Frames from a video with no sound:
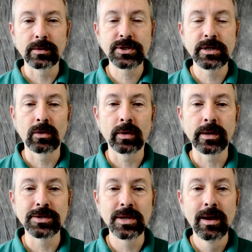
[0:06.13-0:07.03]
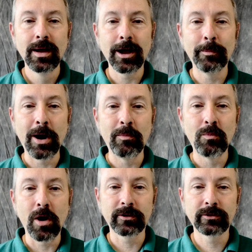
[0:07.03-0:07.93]
series about
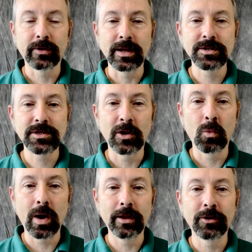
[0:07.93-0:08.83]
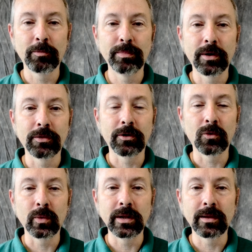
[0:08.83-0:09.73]
MOSFETs and why they're better than a
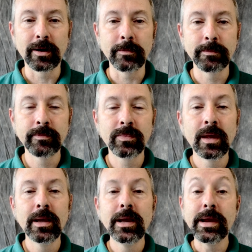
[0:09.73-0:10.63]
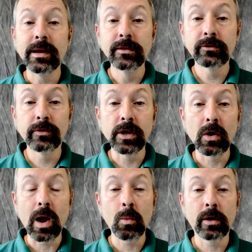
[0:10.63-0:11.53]
relay. In this video,
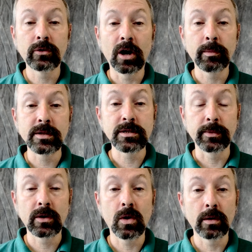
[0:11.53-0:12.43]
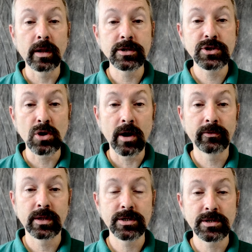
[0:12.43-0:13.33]
I want to talk about something called soft
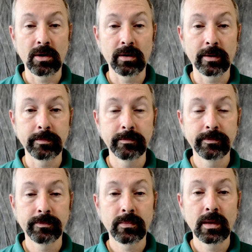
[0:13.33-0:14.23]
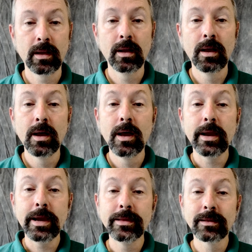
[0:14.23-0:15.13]
starting.
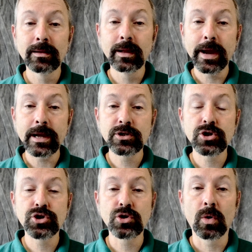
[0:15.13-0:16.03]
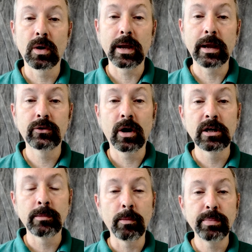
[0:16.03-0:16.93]
In the last short, I talked
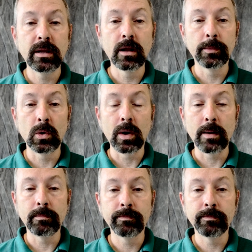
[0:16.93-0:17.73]
about PWM,